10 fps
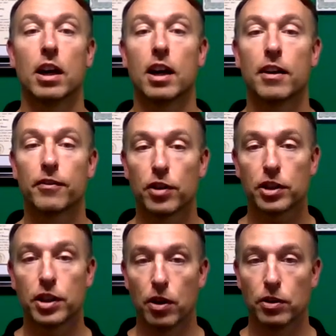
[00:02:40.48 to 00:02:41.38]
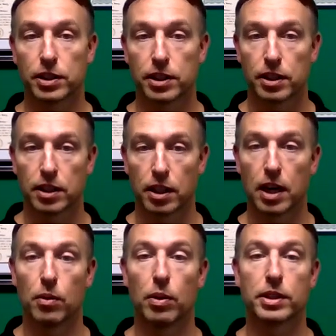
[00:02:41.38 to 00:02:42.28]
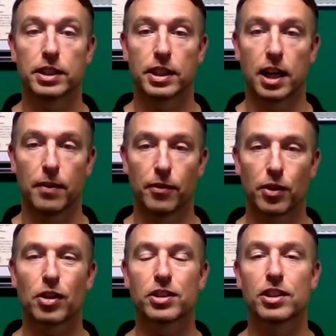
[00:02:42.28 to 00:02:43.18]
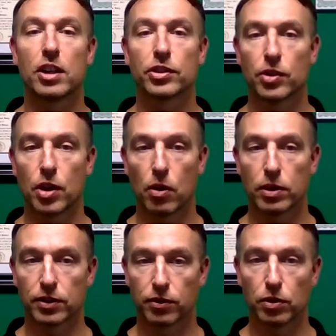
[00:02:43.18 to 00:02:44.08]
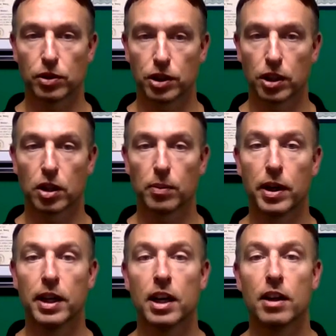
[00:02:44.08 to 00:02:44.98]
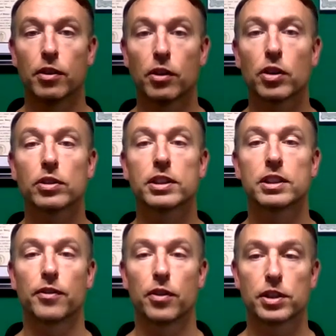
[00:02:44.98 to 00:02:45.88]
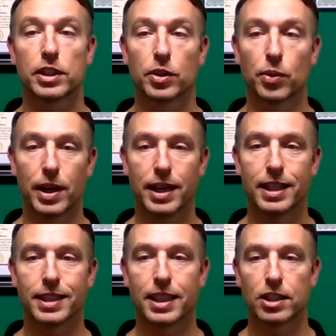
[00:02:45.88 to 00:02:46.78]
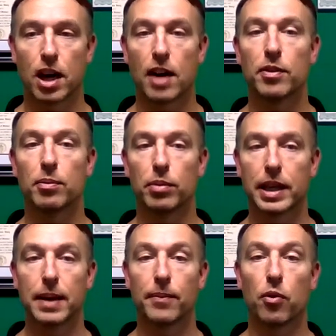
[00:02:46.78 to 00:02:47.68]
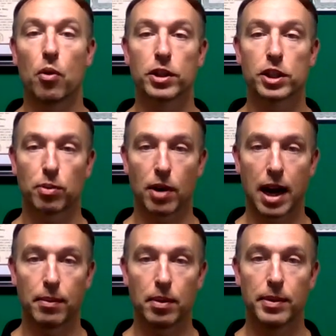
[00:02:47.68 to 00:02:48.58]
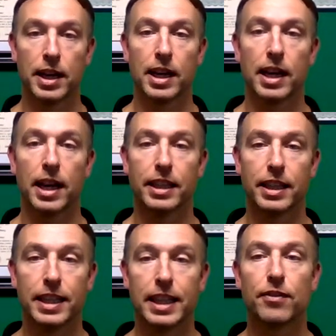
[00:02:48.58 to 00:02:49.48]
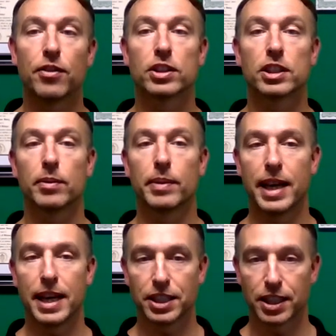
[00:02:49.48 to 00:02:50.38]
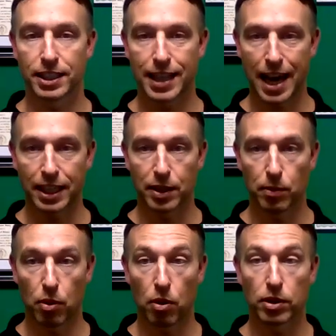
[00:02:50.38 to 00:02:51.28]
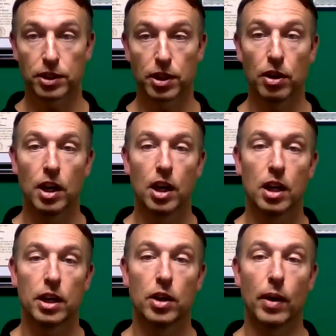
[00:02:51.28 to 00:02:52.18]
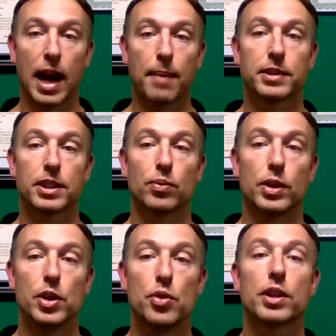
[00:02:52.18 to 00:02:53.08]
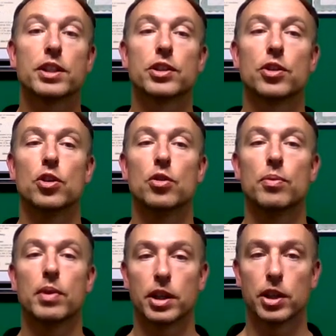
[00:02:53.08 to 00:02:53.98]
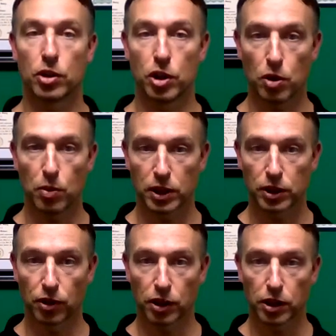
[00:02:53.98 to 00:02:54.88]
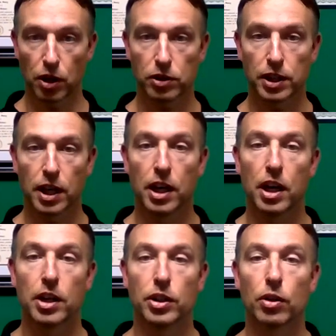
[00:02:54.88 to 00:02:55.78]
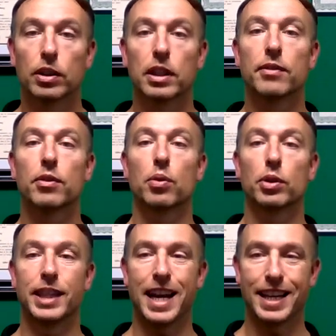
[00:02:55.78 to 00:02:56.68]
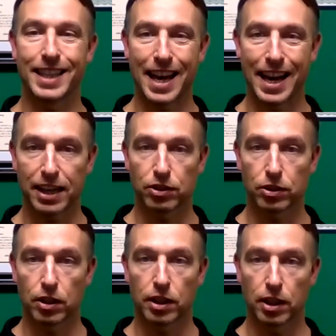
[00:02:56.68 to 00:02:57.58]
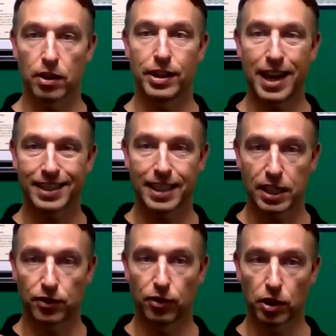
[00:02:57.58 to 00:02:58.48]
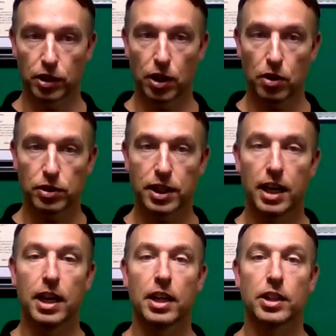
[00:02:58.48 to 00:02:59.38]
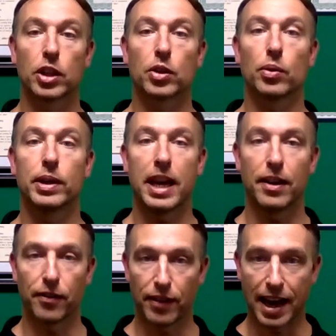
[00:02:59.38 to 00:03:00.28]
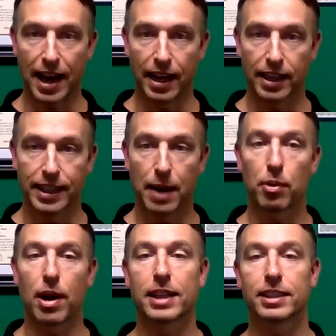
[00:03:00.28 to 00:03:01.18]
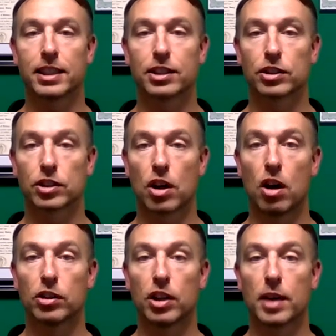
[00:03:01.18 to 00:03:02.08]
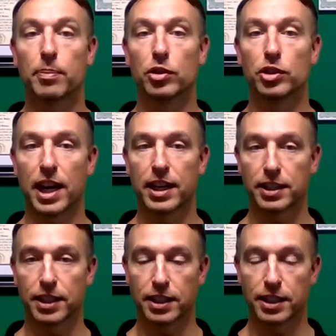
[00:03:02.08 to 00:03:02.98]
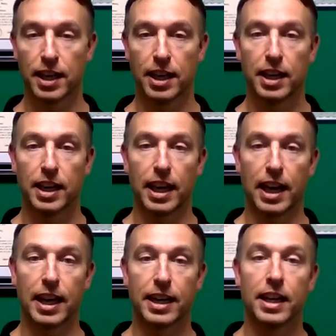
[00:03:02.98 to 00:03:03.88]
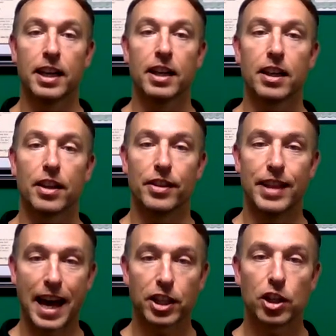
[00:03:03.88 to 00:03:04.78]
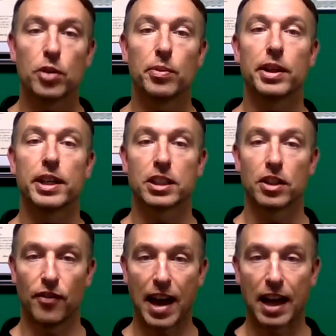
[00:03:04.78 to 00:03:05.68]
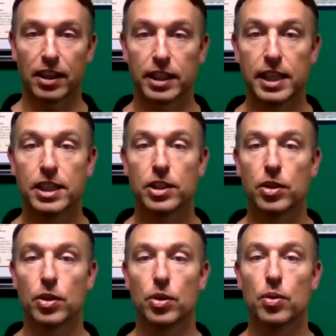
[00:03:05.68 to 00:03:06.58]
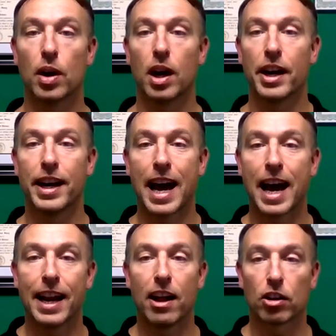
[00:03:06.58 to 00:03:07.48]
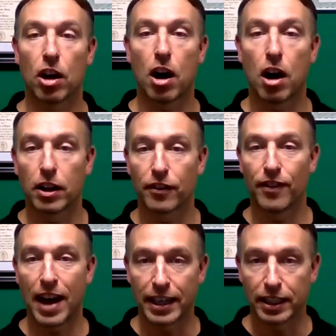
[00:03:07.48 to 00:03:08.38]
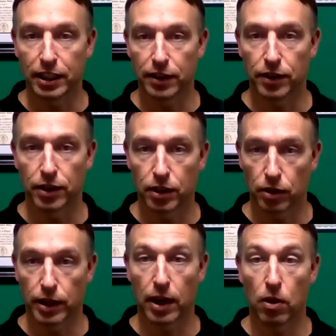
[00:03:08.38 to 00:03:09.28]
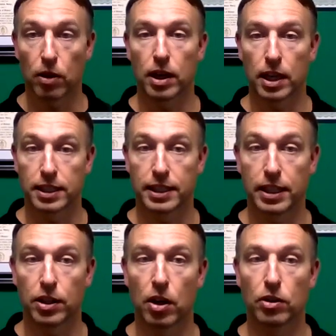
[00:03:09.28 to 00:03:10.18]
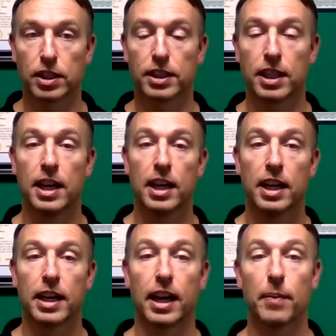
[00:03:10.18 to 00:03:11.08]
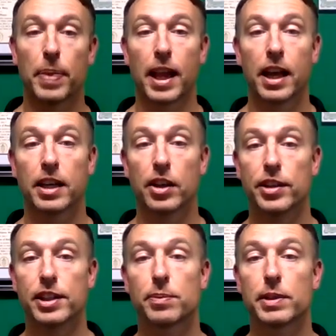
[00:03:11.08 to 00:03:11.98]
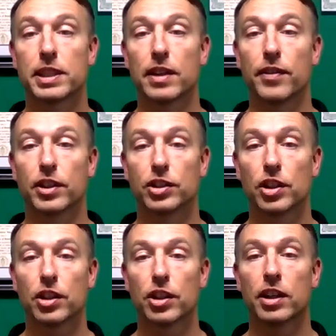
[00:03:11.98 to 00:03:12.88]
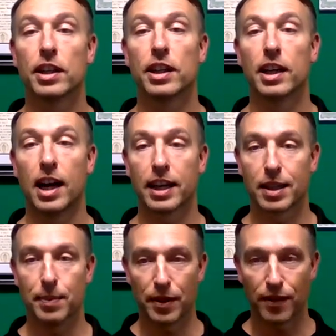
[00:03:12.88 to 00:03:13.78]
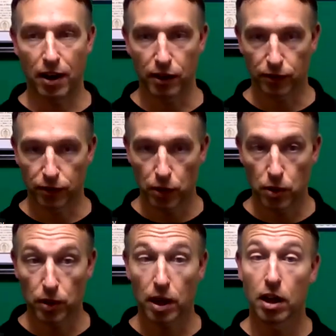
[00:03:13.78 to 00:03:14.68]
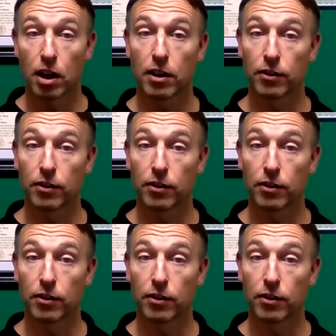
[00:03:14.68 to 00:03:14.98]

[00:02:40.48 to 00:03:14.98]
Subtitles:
fructose, all right, which fructose is also known as fruit sugar, but fructose is the first ingredient that's often blamed for this problem, and the need for its elimination is highly important. So, what happens is when you consume, too much fructose, your liver will take that extra or the excess fructose to create fat, and that process is called lipogenesis. And that accumulation of fat leads to a non-alcoholic fatty liver, okay, or steatosis. Now, this specific sugar can be found in fruit